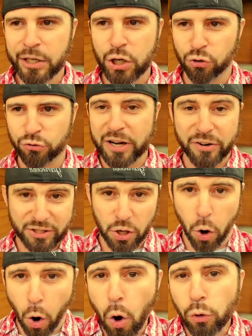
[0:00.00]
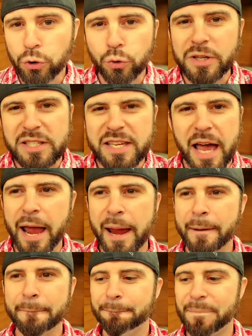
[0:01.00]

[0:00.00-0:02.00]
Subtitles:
career as a whole, you could say,